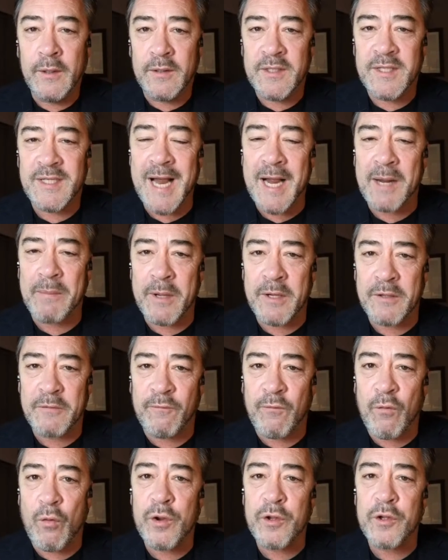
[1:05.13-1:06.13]
segment
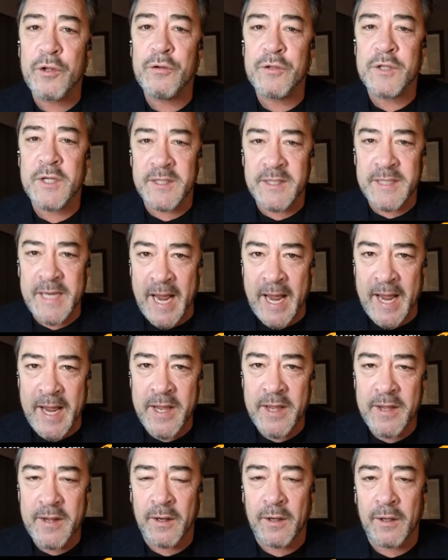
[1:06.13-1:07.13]
for you
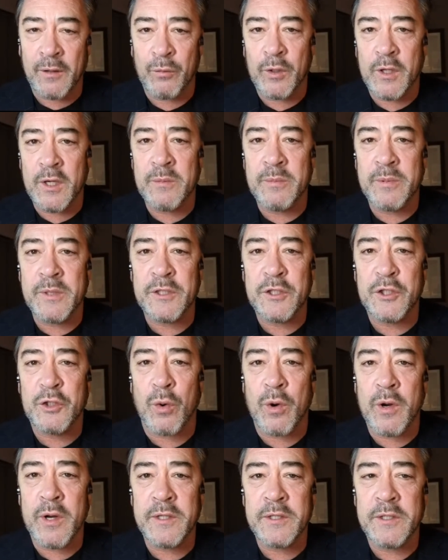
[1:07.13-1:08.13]
today. We're going to be
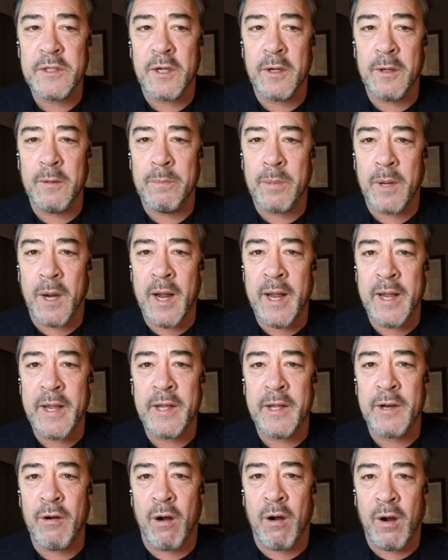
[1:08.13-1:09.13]
joined
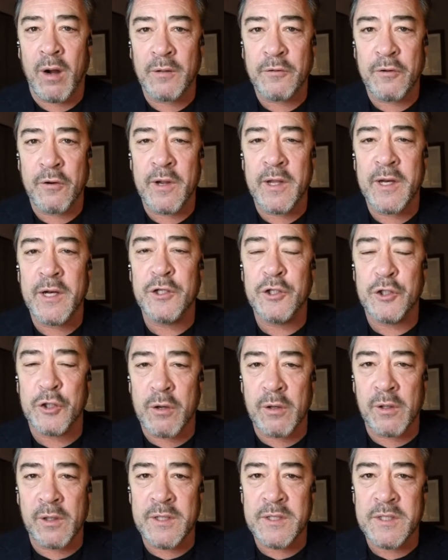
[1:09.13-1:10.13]
by an author and a
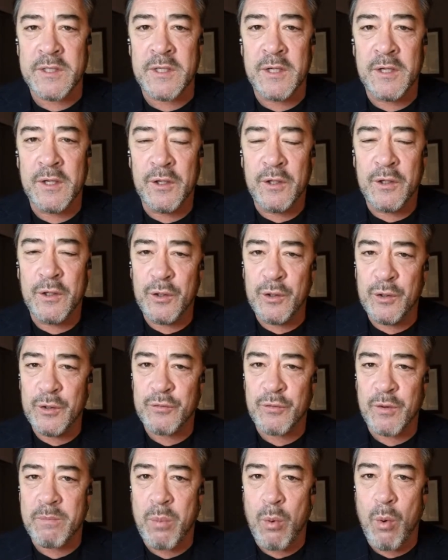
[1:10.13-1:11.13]
journalist who
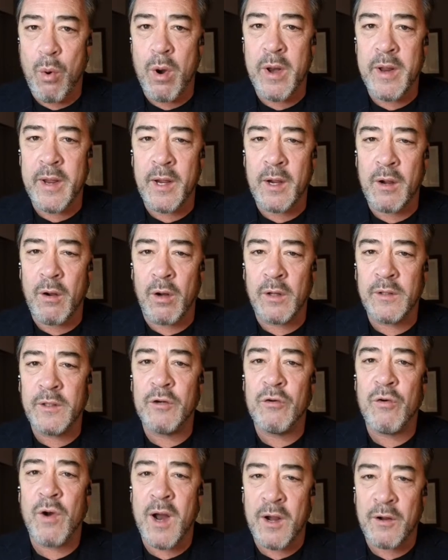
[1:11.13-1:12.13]
is reporting on
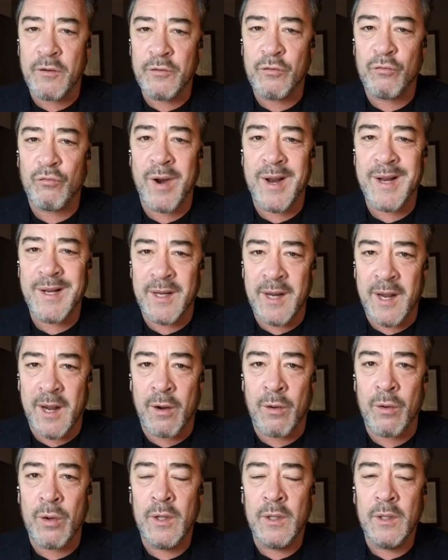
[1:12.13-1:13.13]
the ground right
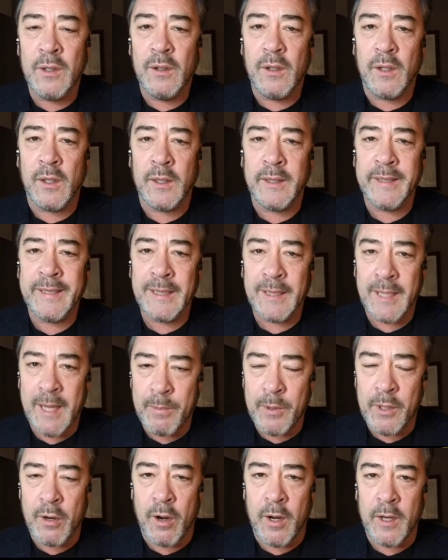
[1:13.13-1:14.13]
now in
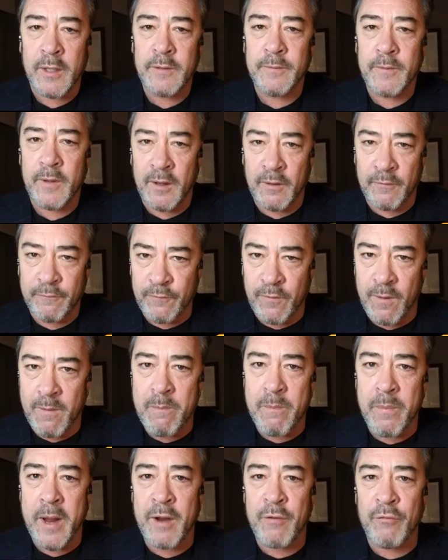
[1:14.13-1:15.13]
Lebanon
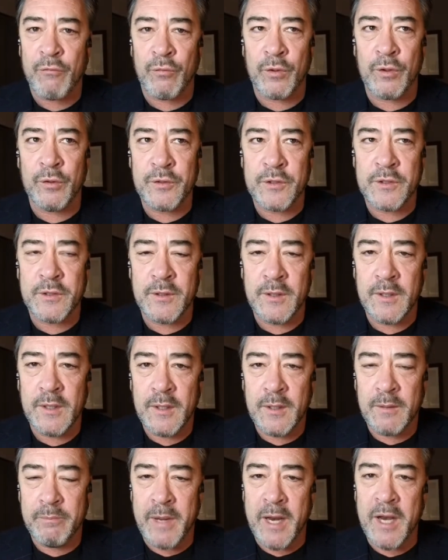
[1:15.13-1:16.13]
from Beirut.
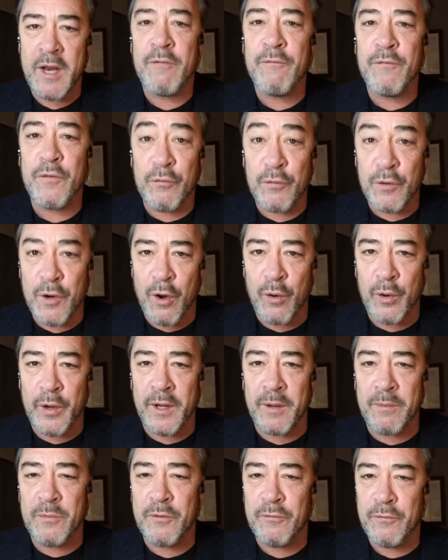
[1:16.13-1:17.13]
Many of you know
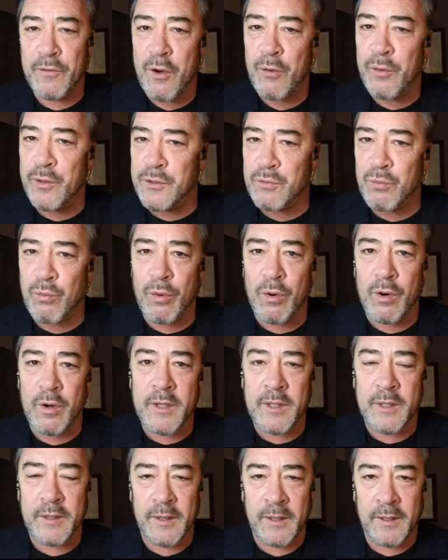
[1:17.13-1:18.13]
him, you know his
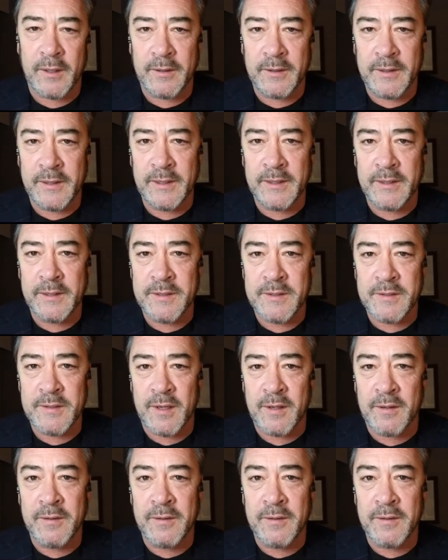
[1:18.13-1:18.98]
work. He is